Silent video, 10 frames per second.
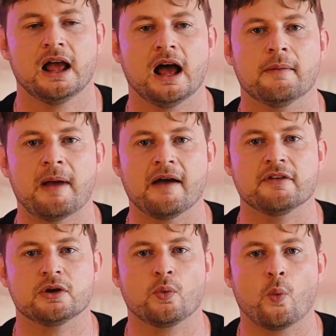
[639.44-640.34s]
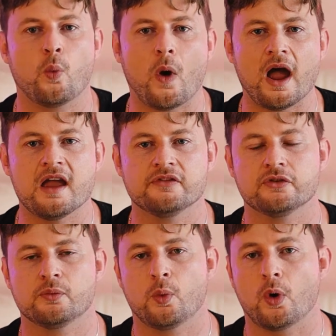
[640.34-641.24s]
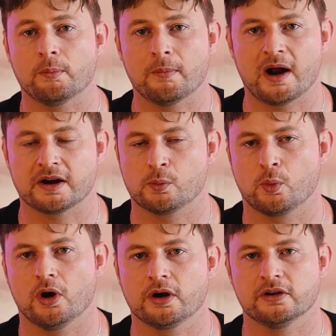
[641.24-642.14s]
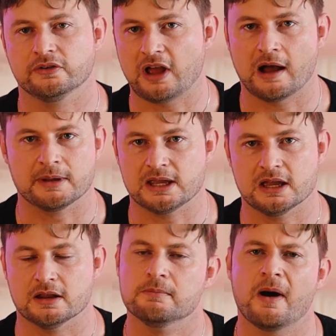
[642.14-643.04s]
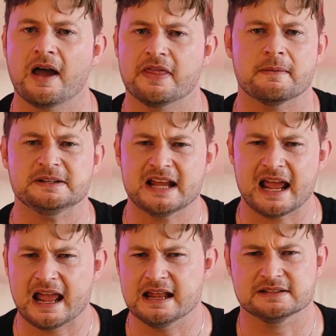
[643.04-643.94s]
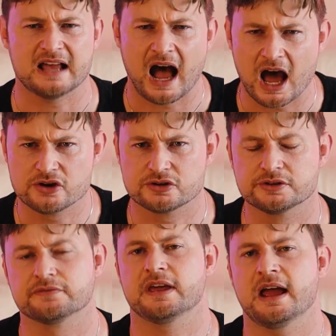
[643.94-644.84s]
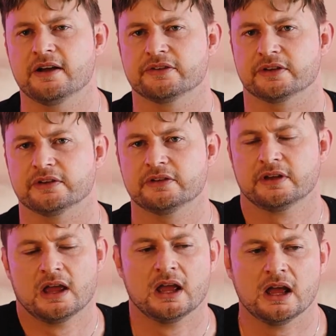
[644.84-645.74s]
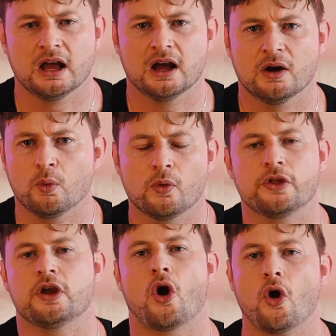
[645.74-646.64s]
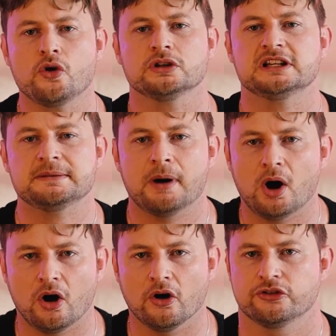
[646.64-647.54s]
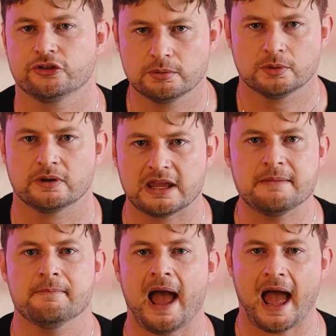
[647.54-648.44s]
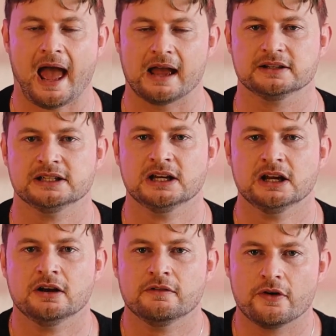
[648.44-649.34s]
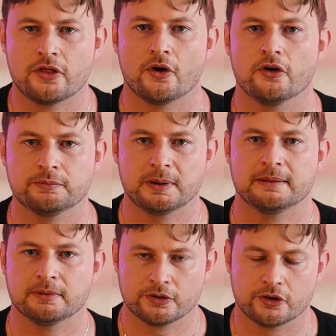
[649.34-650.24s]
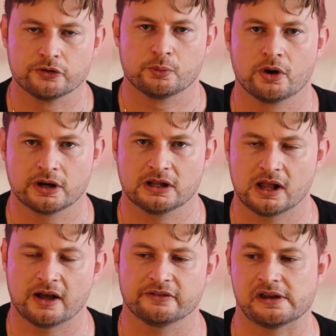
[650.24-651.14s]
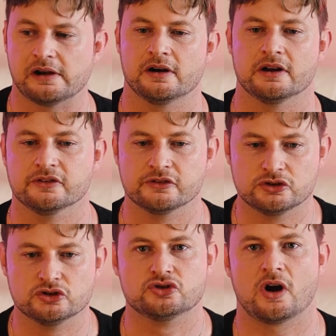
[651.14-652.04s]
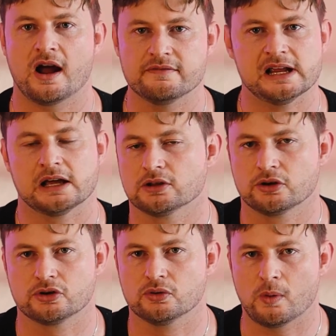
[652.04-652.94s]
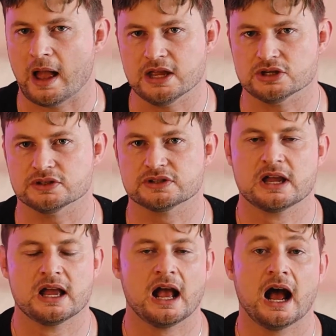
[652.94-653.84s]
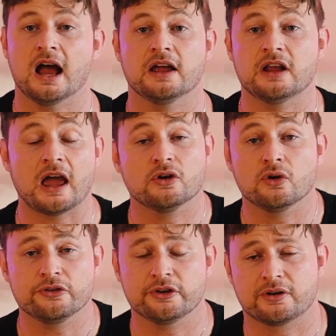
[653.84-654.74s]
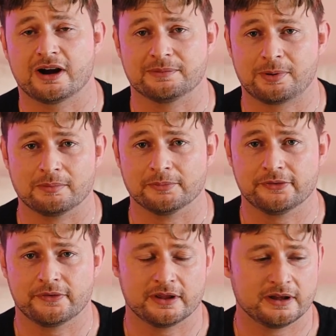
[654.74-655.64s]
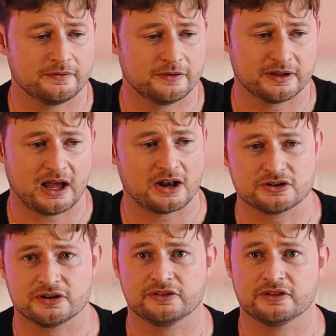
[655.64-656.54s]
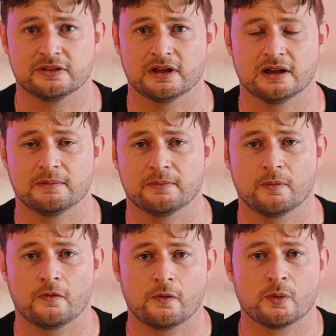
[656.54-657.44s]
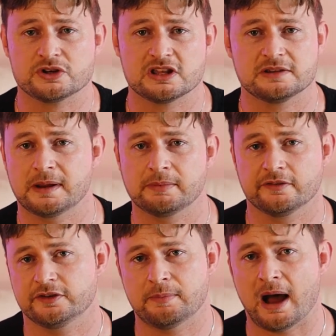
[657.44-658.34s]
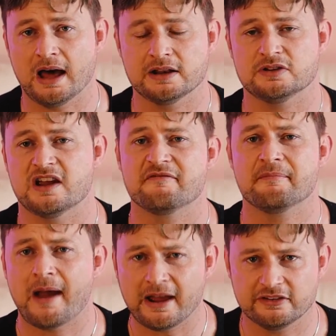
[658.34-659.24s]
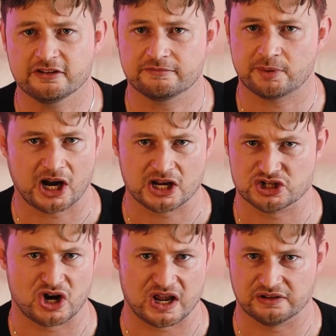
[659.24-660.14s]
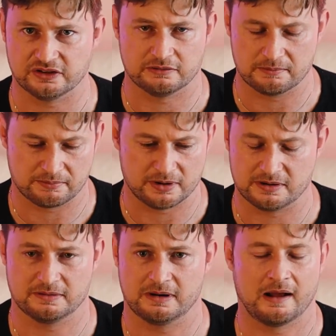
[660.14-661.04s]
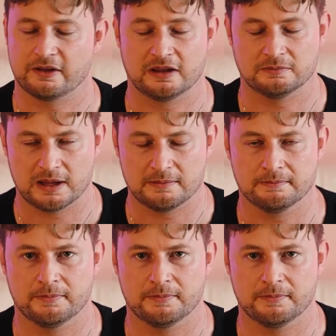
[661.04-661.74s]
having waves of migrant workers coming in by the tens, hundreds of thousands, the only possible impact for those people in those working class areas is to drive down local wages. And it also creates problems for the countries from which these people have departed. You have massive brain drains in Britain, in